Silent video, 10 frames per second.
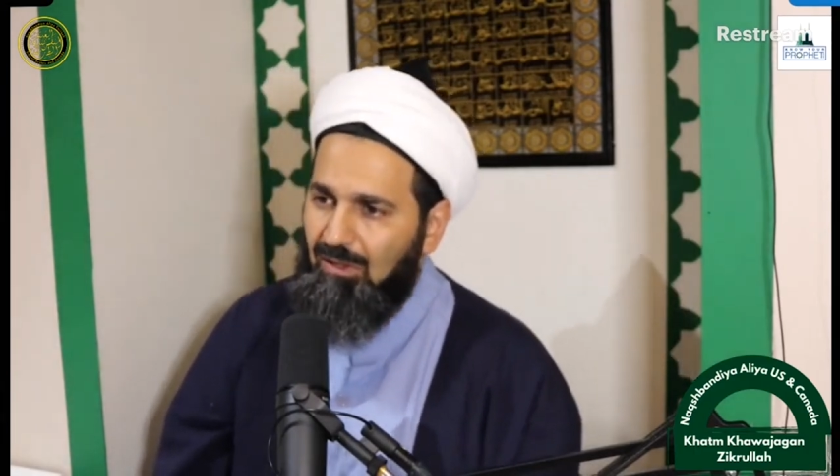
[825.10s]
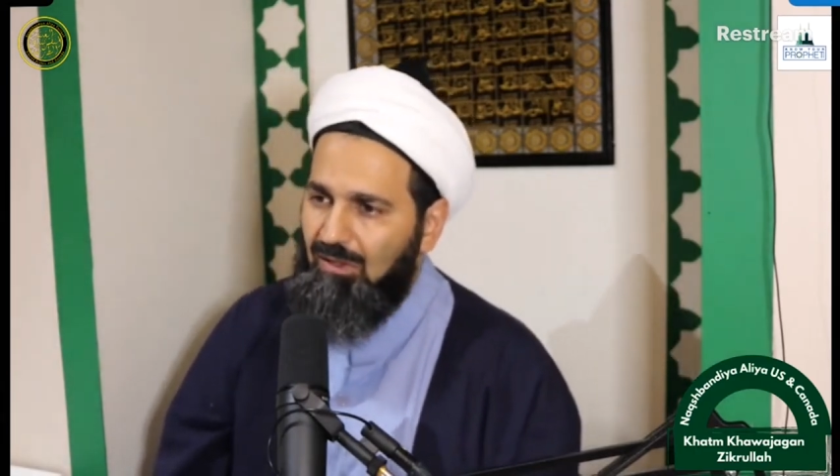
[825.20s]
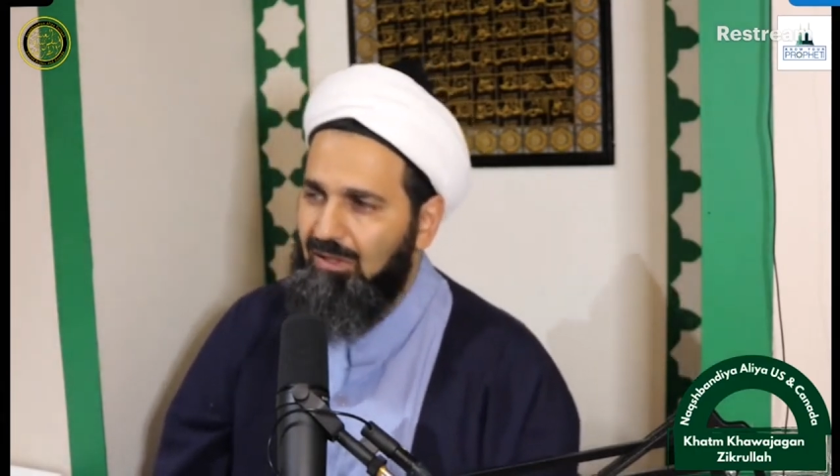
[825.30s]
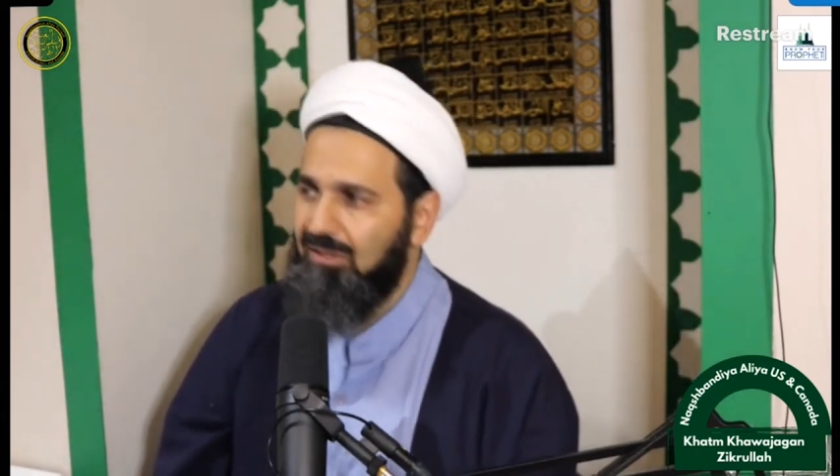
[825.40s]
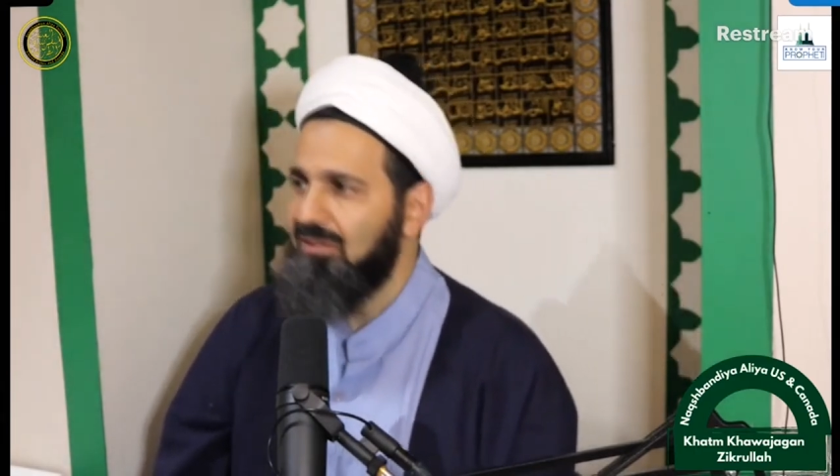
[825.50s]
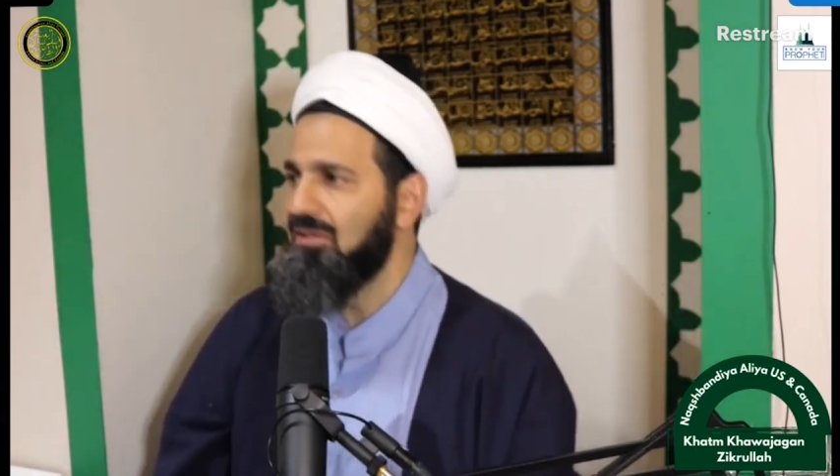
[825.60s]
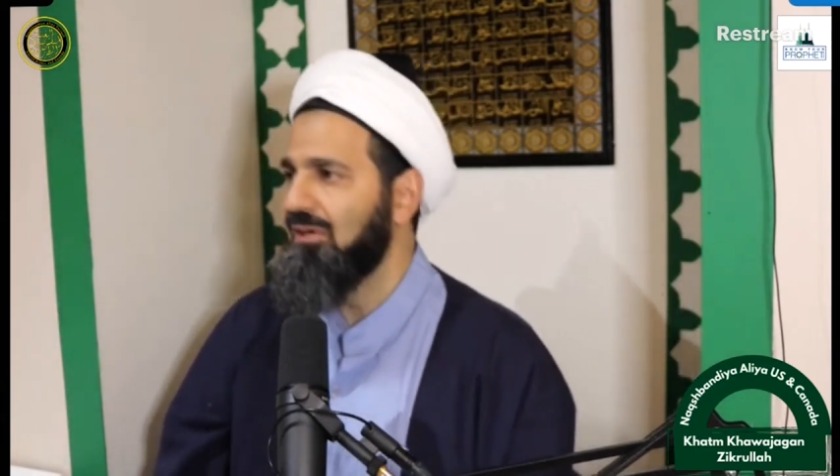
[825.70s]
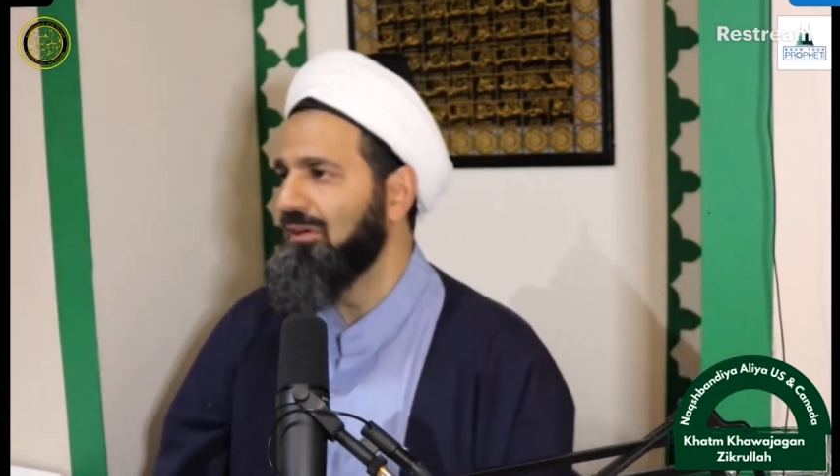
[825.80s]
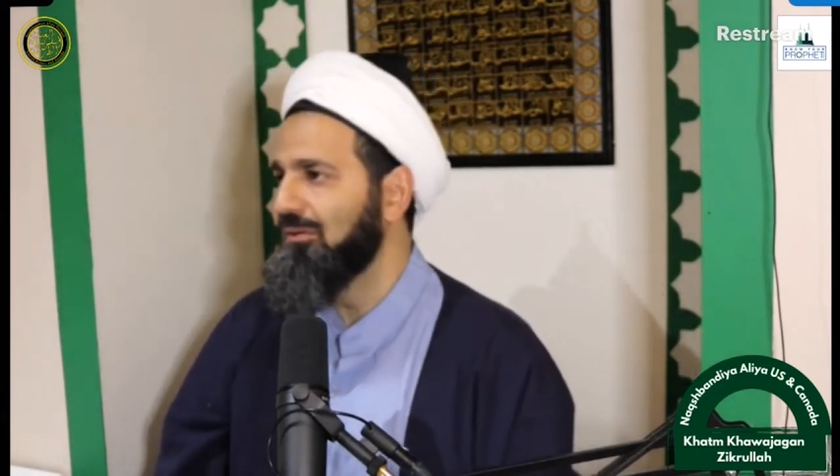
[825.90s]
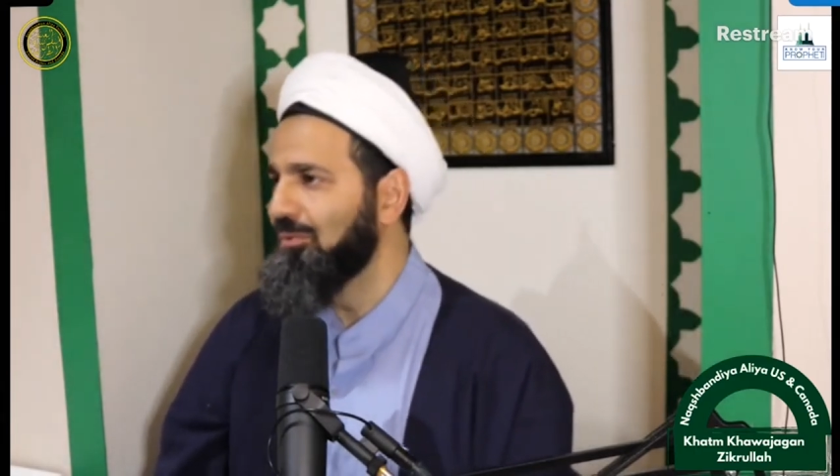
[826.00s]
hidden
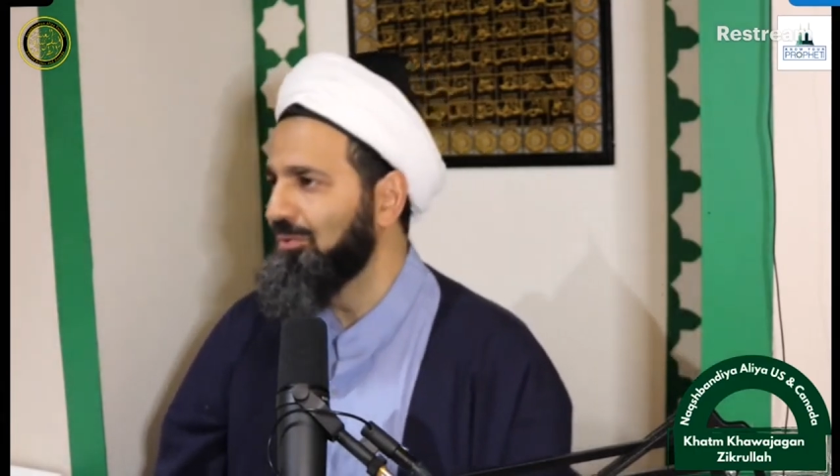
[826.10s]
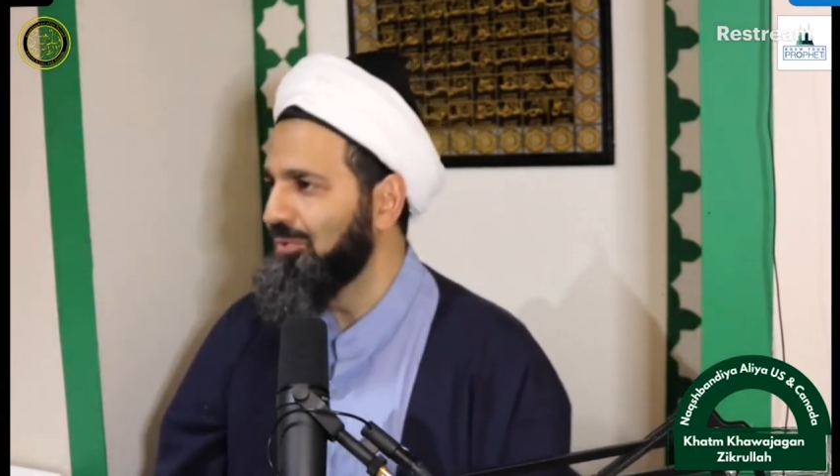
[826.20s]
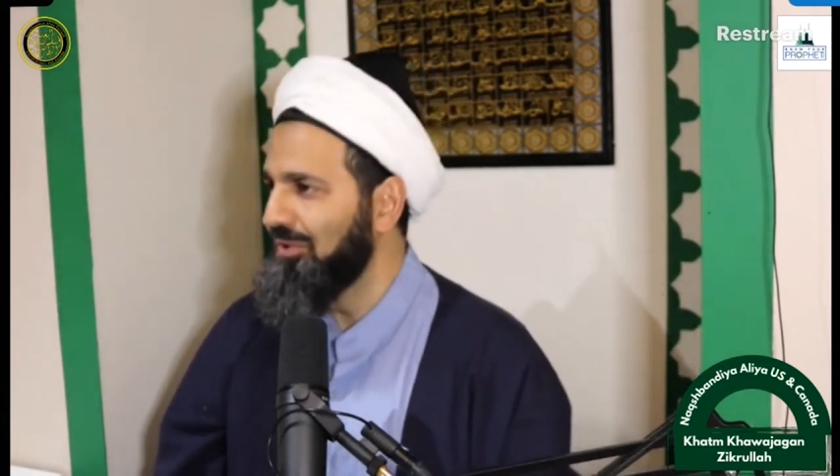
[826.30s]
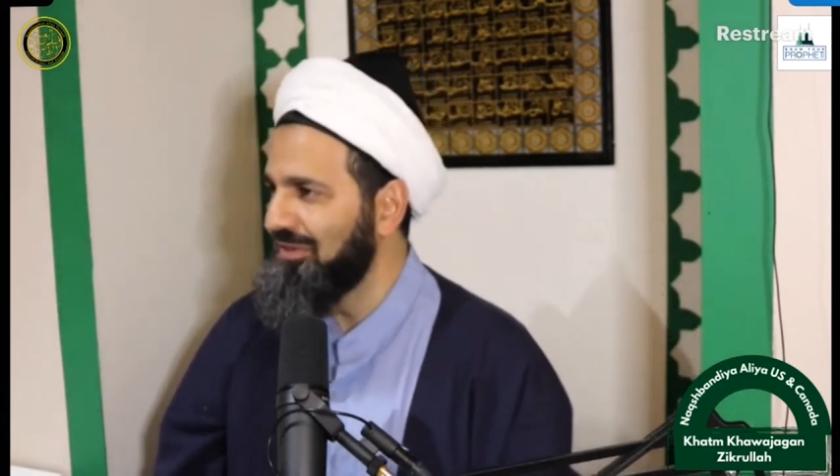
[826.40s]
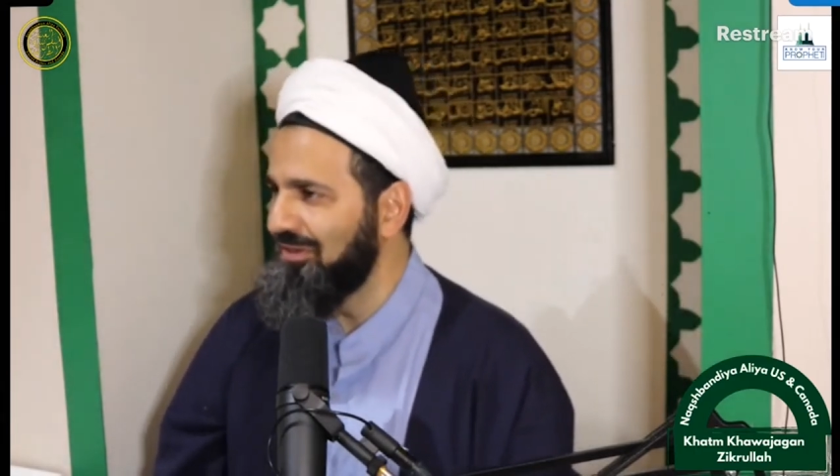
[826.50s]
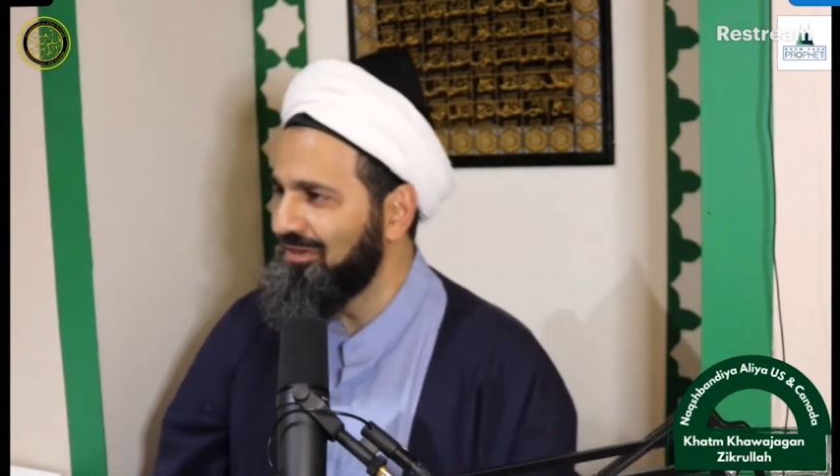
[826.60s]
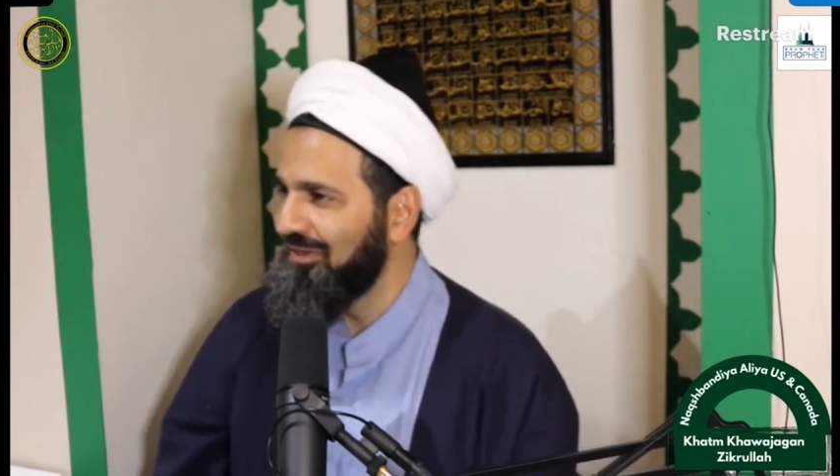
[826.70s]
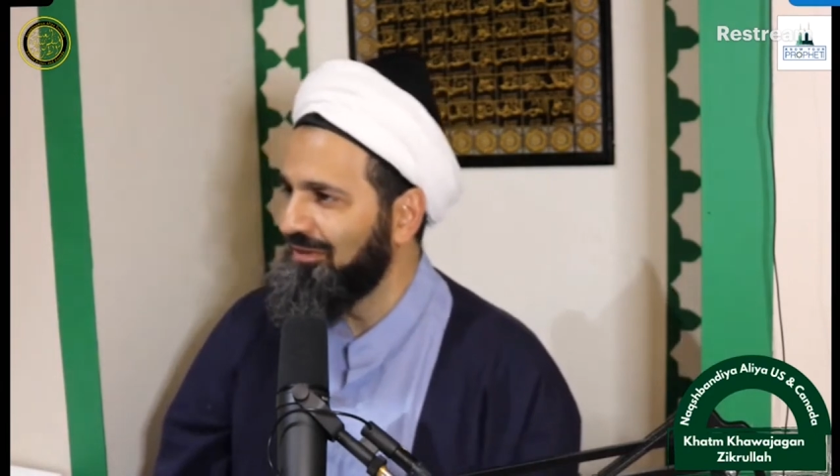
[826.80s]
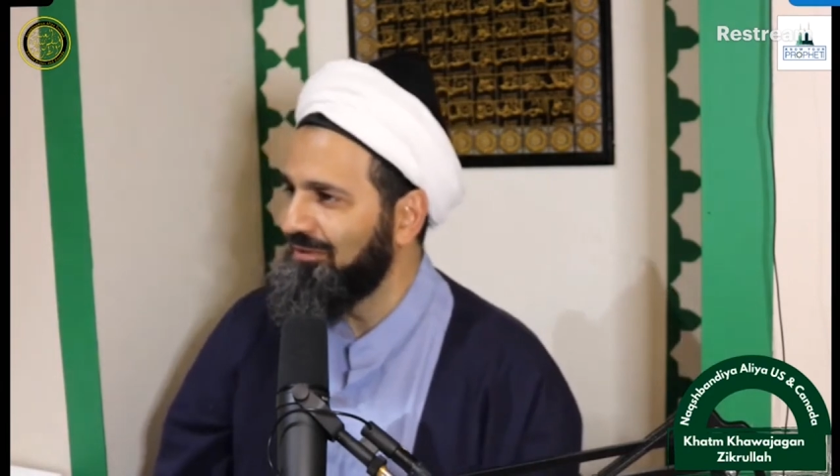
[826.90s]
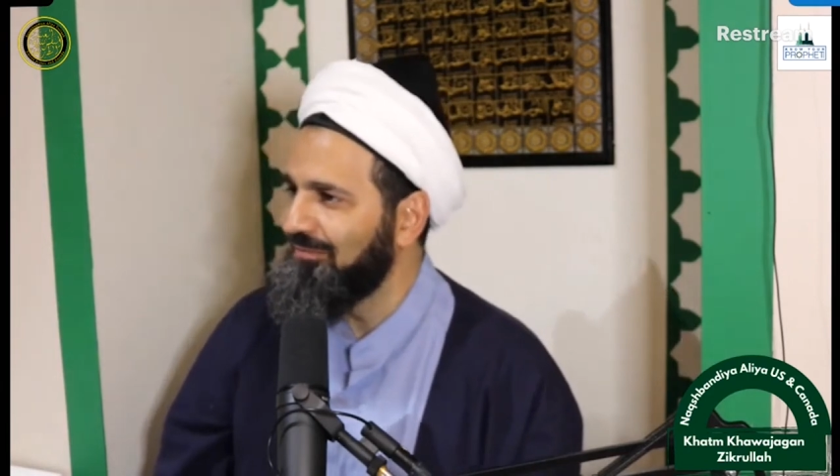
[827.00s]
zikr, we'll do hidden
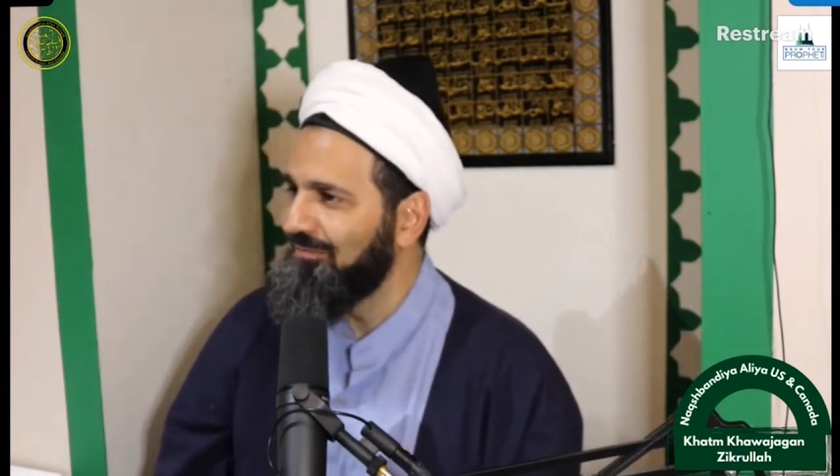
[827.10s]
zikr.